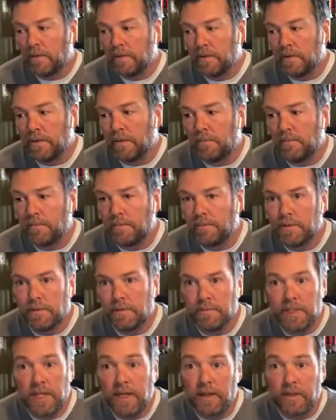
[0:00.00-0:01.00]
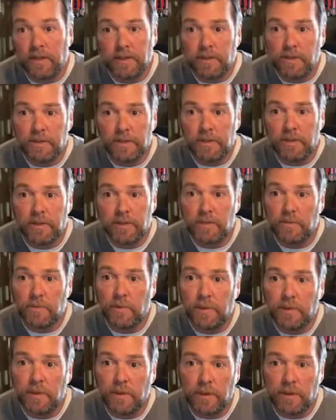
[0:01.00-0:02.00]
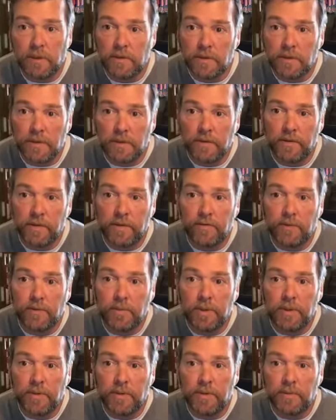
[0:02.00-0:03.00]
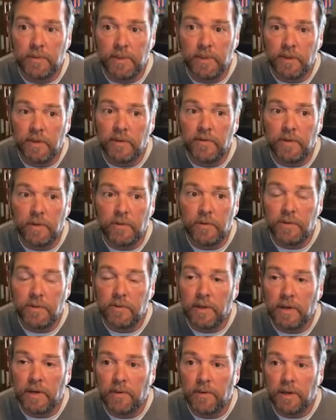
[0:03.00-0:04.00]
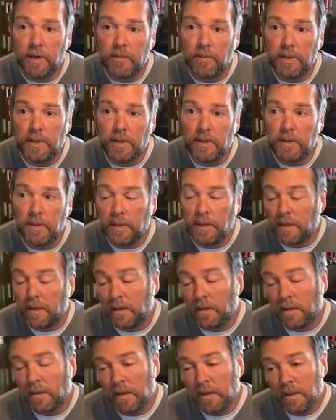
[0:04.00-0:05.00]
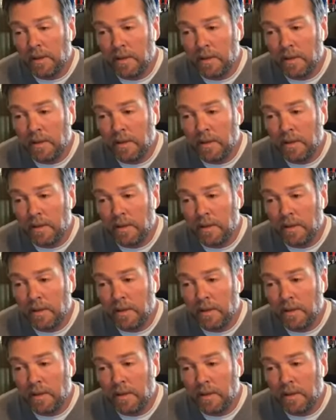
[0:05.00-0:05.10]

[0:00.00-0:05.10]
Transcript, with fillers: some some challenges just because we took a conservative approach when COVID was running rampant, and